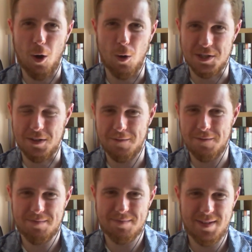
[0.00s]
whole sort
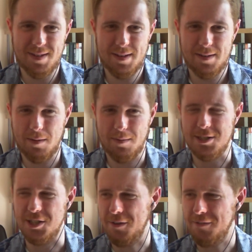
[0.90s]
of
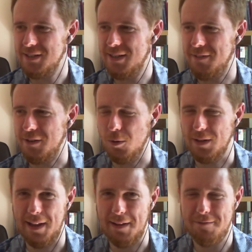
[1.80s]
I don't know if you
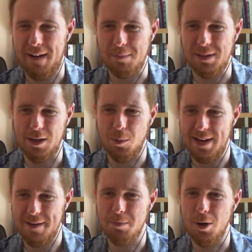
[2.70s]
call it like the family or
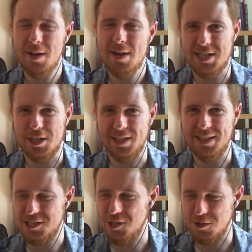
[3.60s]
whatever, but essentially
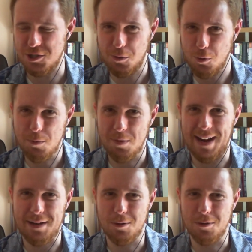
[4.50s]
that's all sort of group of
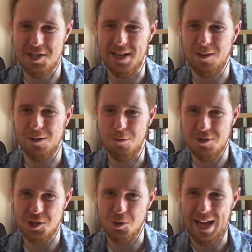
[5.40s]
animals that
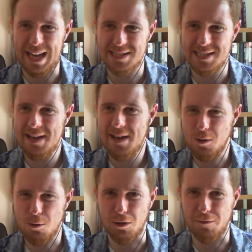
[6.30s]
include squid,
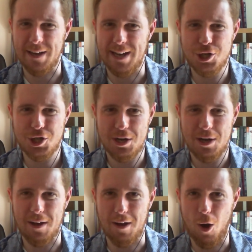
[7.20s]
cuttlefish,
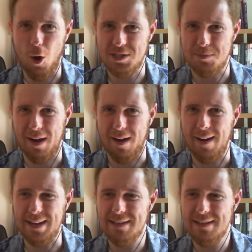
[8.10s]

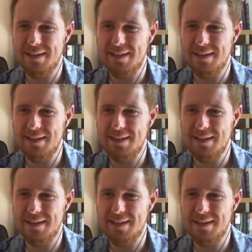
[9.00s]
octopi,